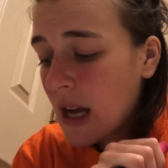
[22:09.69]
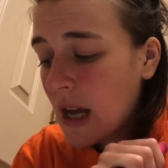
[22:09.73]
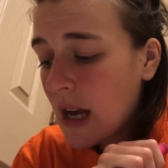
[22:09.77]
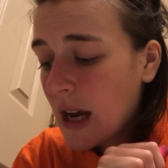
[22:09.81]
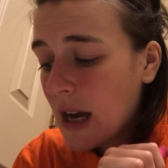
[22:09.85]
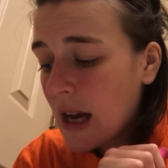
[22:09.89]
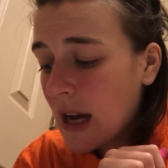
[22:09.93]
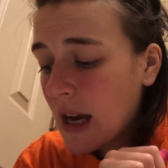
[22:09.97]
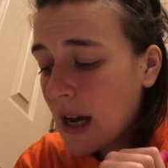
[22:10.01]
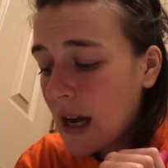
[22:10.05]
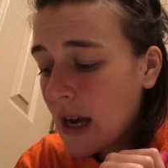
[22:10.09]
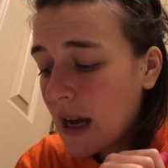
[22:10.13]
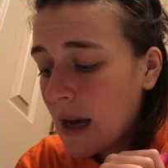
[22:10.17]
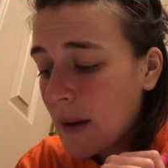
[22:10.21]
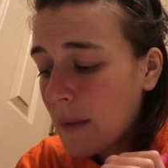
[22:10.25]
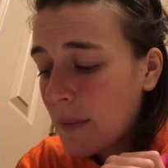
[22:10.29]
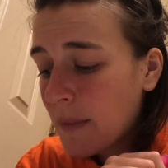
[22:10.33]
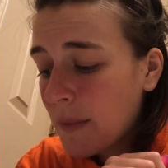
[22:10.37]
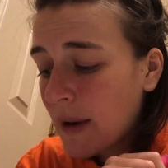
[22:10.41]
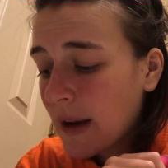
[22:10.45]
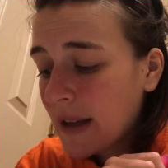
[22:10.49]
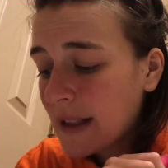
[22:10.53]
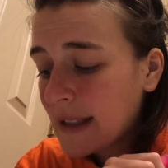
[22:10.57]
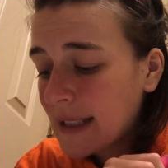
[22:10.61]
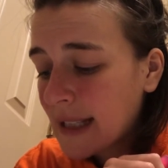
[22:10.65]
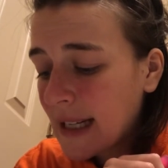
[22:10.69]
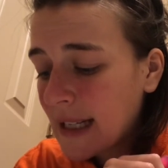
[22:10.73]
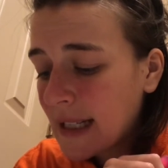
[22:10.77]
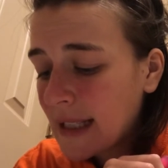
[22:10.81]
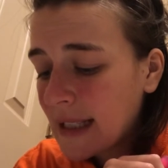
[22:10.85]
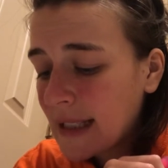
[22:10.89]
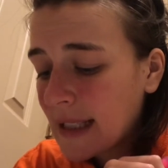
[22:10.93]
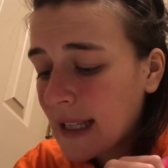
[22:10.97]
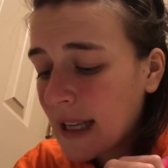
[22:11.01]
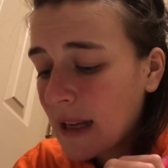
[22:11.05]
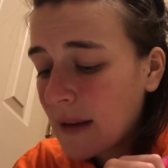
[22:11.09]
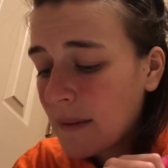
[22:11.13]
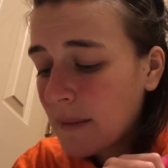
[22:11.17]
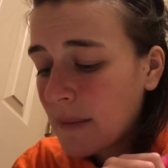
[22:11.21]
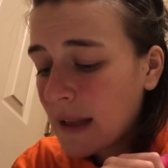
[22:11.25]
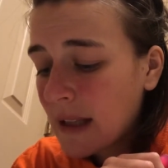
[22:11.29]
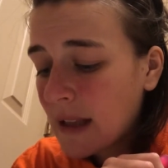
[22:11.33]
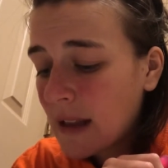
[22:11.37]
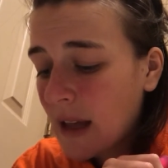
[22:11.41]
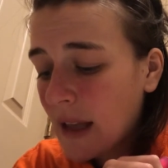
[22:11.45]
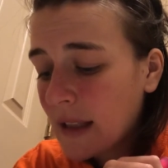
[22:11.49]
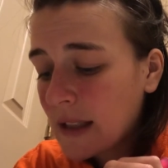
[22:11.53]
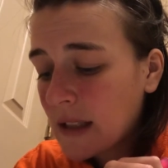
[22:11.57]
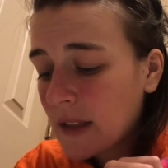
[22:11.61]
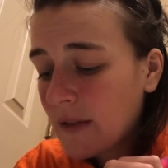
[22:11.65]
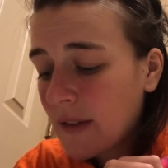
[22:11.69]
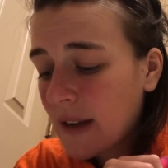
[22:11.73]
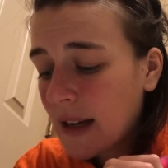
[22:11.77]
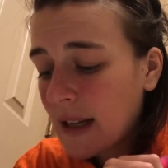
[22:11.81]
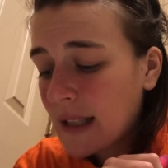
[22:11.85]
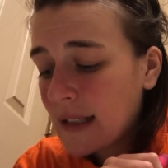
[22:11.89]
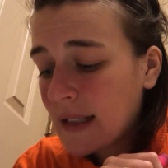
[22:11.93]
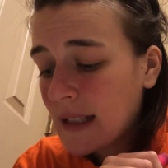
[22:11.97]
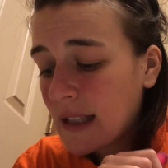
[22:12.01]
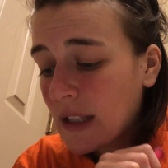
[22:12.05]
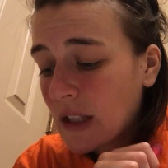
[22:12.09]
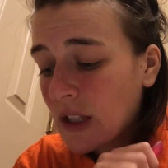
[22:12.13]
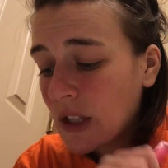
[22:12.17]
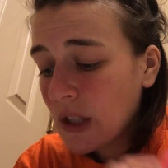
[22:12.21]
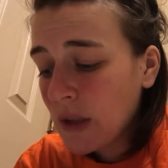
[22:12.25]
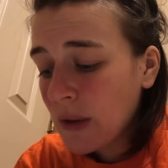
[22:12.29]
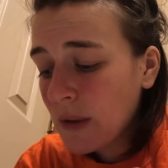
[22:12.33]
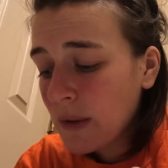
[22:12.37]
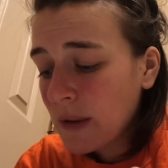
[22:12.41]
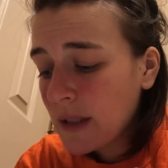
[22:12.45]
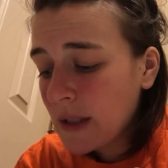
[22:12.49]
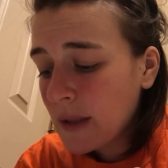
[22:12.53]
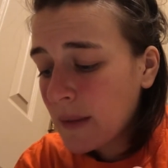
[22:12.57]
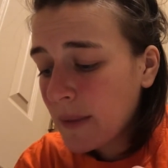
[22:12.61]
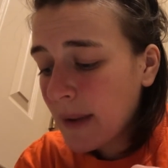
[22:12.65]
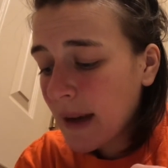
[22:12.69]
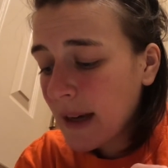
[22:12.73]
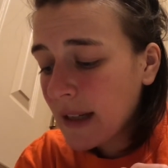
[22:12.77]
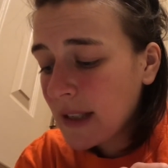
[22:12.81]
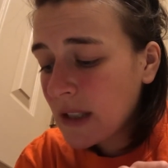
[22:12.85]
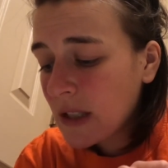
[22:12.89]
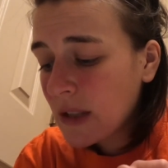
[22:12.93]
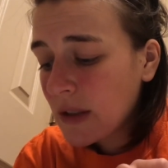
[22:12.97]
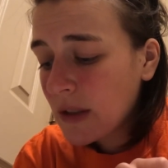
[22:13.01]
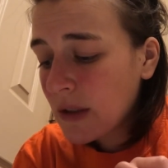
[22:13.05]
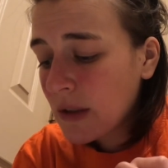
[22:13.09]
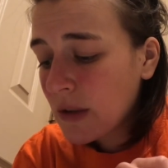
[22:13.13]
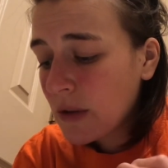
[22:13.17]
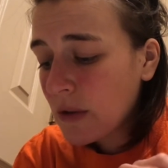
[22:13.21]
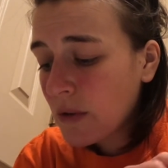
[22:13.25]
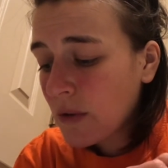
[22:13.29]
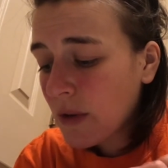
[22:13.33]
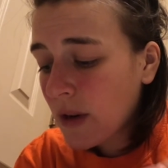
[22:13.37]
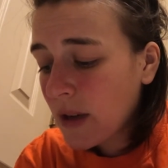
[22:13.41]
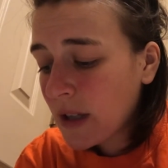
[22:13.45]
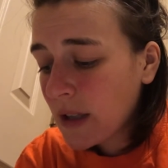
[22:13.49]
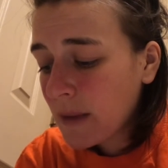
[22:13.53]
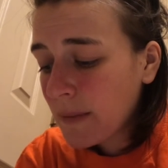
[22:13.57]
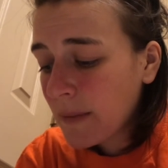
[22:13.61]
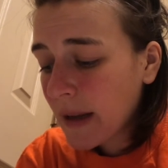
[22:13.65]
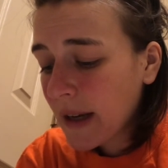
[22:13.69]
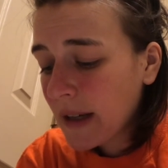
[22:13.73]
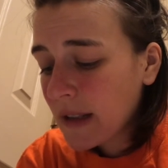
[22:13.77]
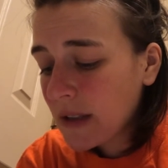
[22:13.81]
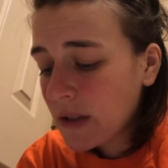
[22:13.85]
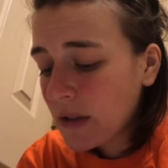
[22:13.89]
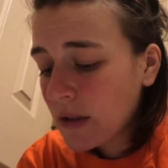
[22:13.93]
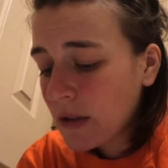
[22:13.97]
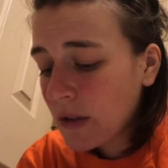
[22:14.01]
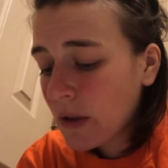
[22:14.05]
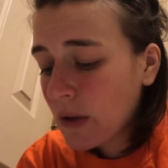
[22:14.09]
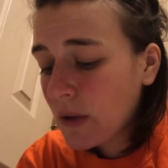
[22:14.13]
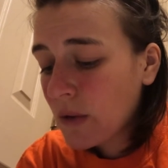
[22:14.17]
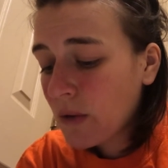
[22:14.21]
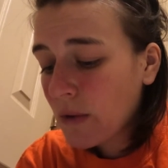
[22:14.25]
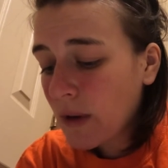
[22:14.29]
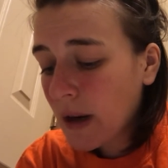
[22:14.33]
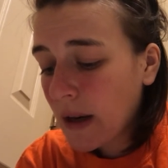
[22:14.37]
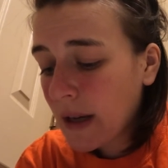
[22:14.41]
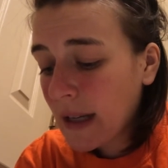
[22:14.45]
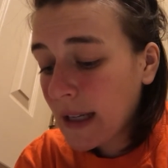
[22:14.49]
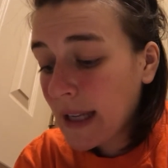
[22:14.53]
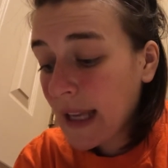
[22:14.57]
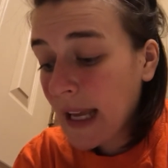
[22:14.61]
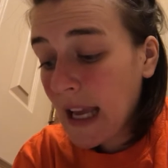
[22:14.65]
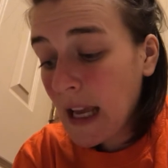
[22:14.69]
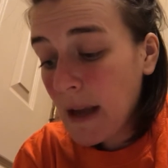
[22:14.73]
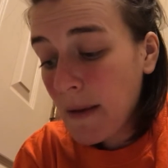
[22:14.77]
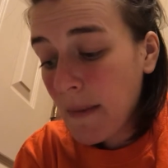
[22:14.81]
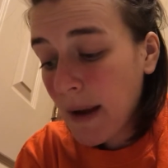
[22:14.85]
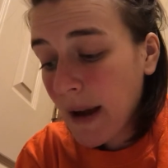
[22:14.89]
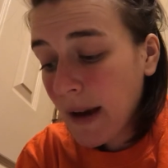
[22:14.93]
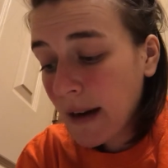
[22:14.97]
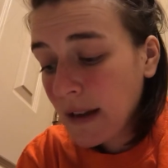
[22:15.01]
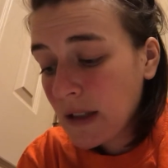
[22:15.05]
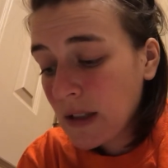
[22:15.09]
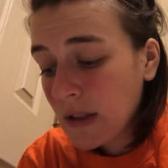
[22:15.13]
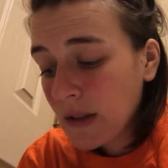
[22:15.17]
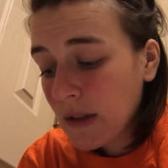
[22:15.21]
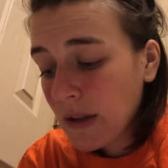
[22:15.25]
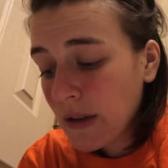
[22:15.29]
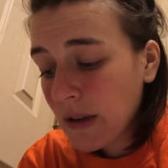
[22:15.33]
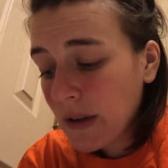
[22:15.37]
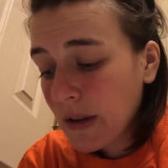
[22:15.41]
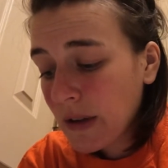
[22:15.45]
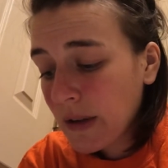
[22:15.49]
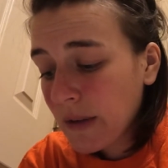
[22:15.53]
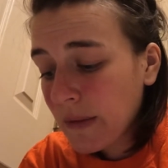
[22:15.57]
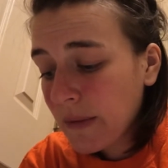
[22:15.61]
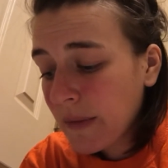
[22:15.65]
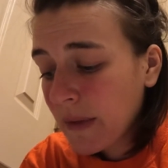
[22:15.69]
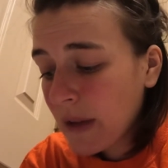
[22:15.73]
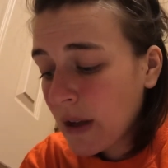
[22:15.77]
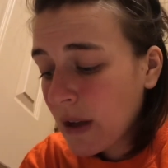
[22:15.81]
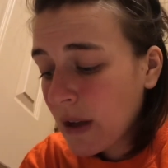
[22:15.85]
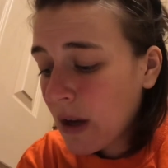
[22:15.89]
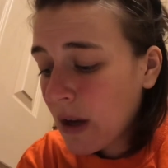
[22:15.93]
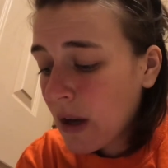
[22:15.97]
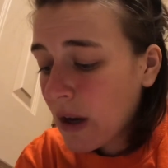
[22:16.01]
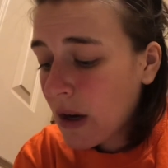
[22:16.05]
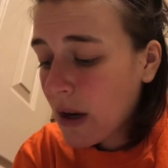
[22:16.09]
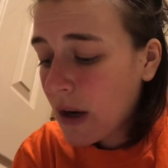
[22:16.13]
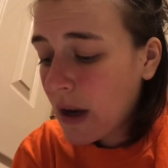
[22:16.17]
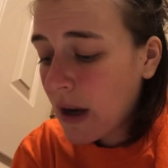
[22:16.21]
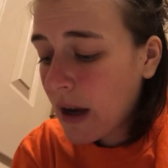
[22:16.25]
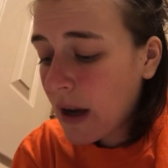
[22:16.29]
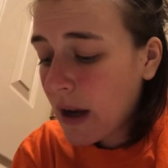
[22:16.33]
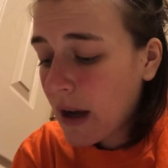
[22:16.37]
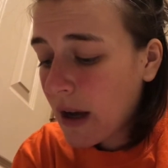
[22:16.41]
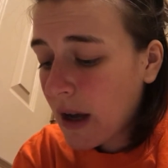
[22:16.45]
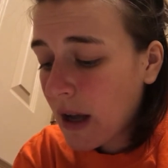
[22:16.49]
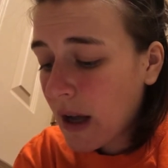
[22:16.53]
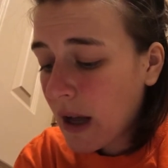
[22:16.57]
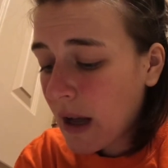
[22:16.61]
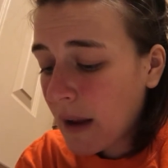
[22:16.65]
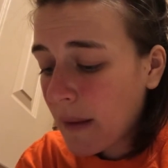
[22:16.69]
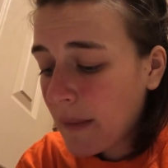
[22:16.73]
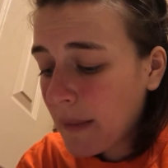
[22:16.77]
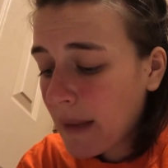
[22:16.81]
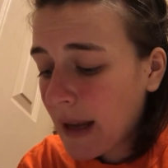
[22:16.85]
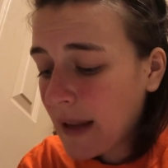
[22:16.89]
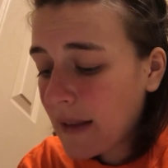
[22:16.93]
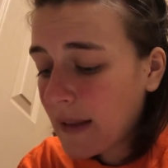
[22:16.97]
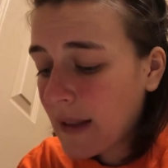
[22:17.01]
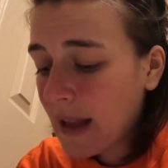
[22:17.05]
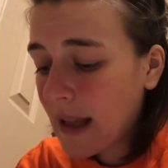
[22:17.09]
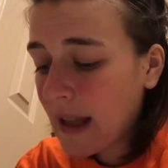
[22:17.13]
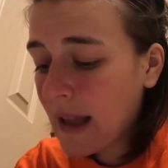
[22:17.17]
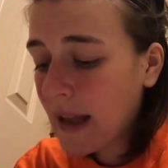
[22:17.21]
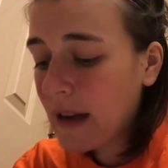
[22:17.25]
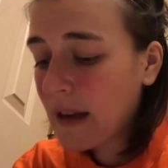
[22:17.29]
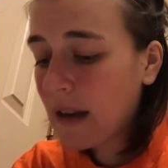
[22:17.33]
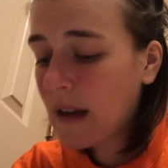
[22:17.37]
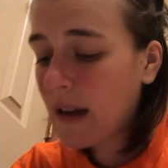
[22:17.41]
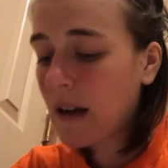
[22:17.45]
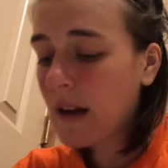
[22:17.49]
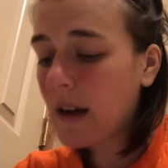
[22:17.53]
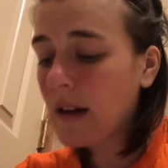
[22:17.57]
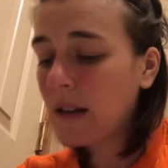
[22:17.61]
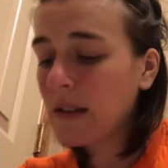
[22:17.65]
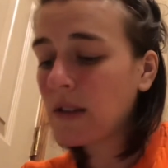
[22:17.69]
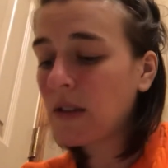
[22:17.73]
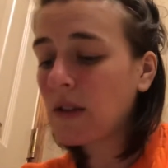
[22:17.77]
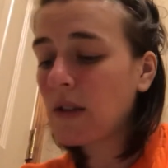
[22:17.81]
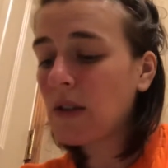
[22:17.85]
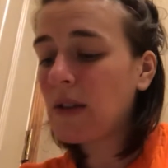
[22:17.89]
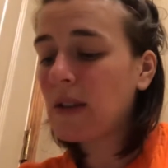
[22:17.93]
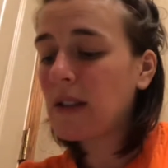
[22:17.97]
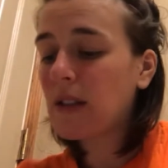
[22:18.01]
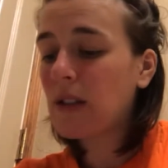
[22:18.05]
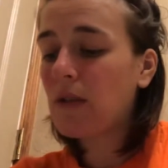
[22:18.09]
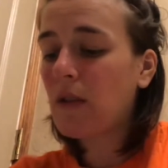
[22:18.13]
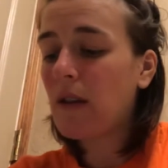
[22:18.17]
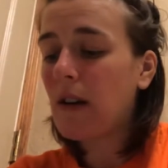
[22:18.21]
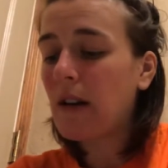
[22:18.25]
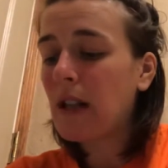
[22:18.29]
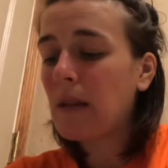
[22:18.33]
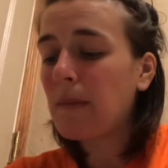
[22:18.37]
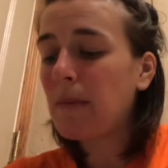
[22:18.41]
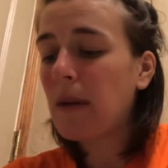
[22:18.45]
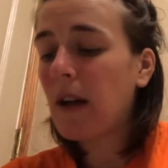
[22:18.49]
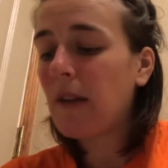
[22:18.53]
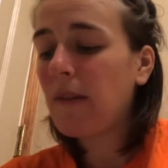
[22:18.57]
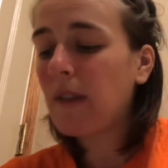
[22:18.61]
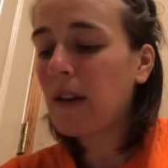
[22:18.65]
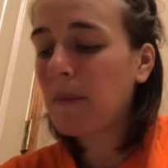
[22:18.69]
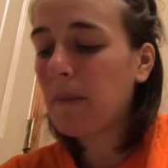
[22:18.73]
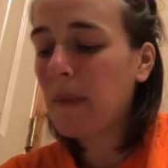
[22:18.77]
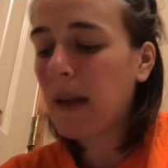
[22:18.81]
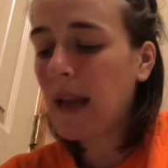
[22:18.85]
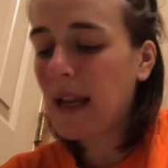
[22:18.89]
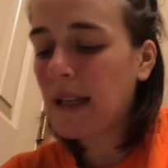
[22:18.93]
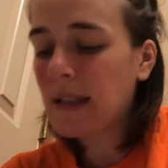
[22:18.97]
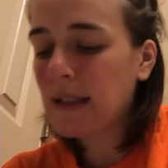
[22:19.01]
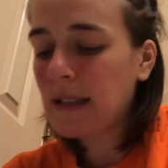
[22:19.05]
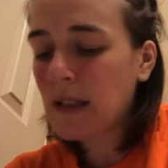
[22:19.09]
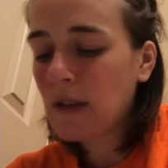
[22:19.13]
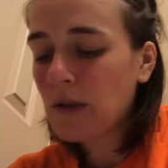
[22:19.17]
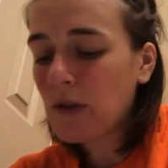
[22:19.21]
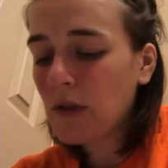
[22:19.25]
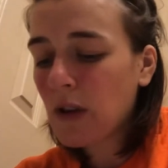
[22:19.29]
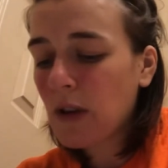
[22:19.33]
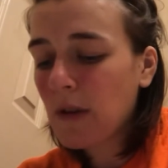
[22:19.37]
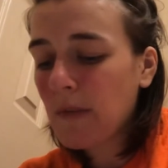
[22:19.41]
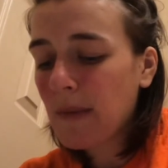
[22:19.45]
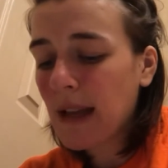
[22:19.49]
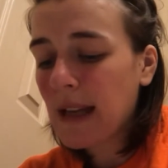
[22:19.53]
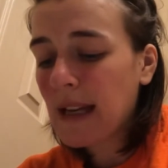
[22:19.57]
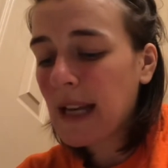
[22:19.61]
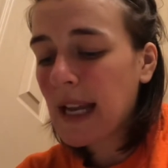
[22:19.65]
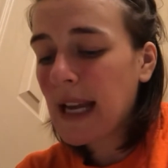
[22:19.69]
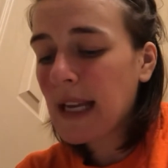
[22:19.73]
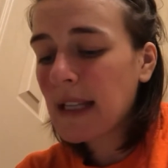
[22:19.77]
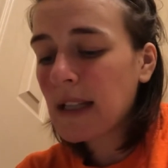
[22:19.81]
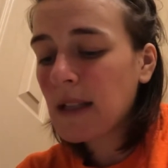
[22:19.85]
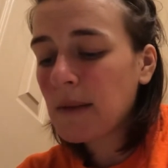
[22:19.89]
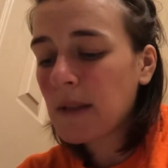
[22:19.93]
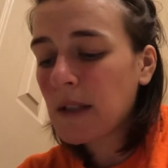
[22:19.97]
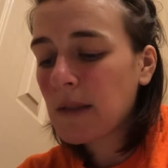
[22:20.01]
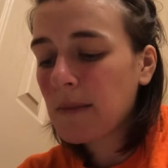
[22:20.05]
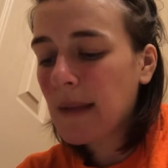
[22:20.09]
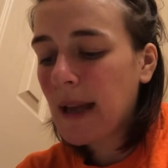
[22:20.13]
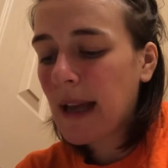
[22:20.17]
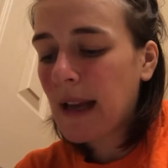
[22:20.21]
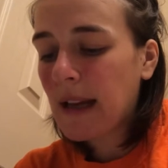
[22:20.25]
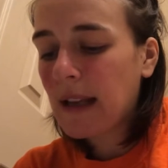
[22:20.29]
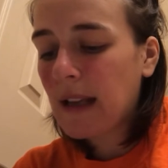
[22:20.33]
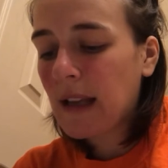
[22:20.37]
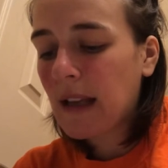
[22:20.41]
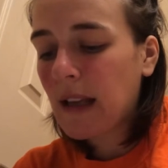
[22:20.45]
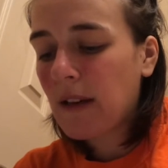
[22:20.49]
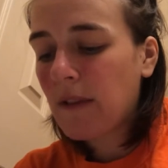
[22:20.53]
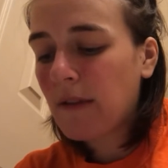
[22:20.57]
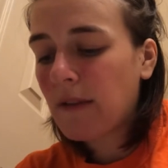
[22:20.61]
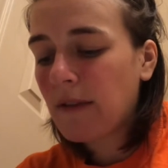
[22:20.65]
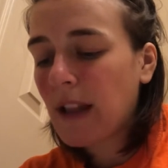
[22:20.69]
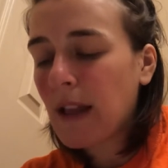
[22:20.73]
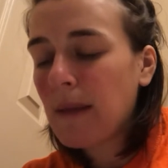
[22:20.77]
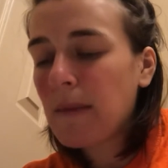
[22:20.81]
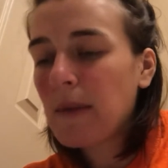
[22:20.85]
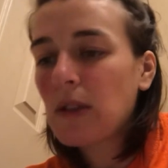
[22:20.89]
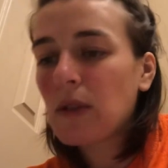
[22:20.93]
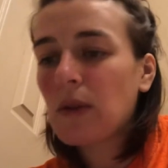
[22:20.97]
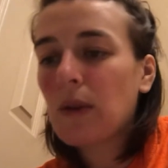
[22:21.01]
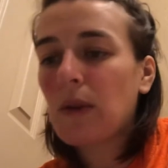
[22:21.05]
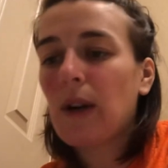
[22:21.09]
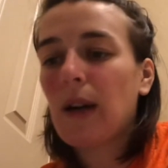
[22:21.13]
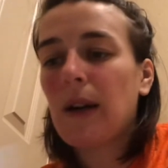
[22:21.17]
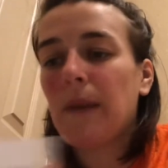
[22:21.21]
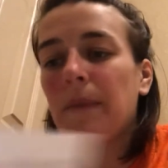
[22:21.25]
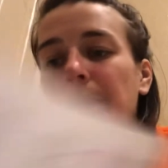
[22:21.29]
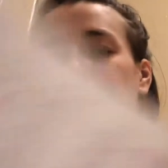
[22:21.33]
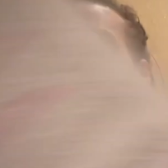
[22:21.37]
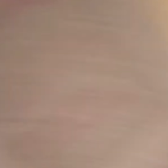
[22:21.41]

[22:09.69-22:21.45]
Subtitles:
Prostatitis can be classified as acute bacterial, chronic abacterial, and then also known as a chronic pelvic pain syndrome and asymptomatic inflammatory.